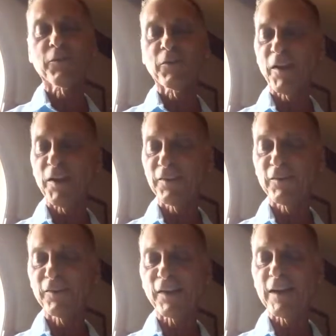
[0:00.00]
of events,
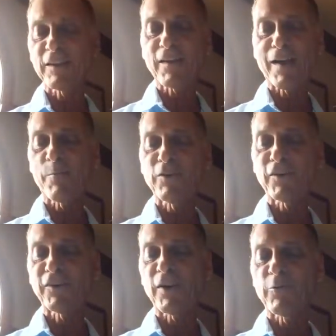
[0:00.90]
and the sake of time, I'll
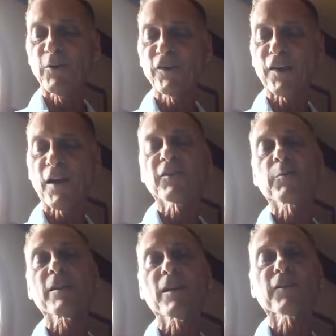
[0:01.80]
just say, reached out
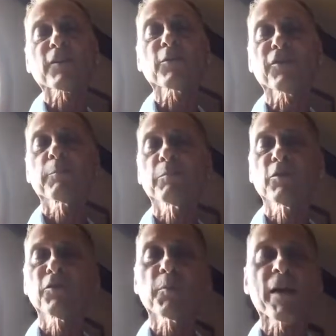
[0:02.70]
to me as a Christian
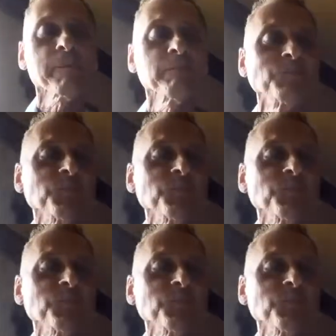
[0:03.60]
blues band.